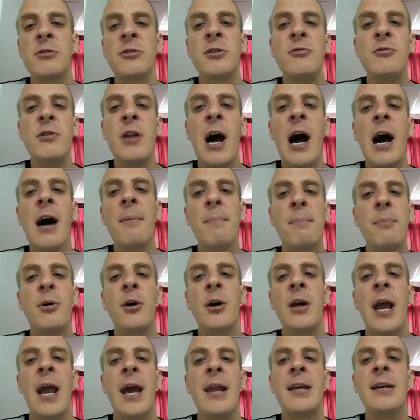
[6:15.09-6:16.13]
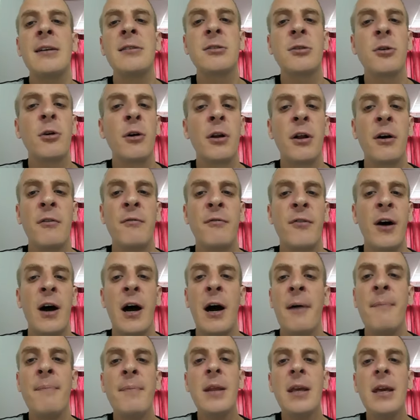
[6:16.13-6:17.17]
do not put any sort of
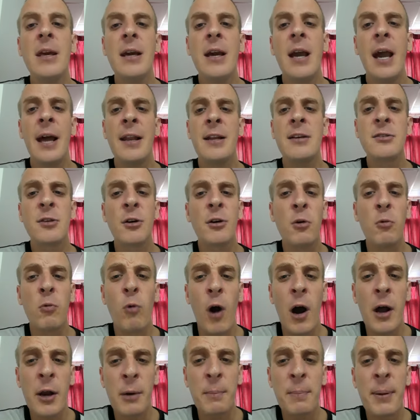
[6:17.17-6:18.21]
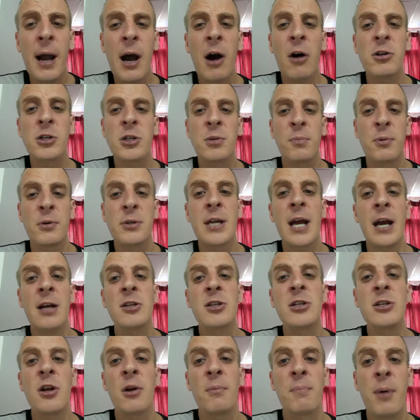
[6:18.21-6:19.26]
water pouch or
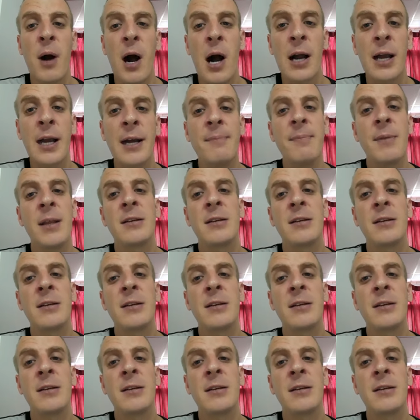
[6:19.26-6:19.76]
protection in your pocket,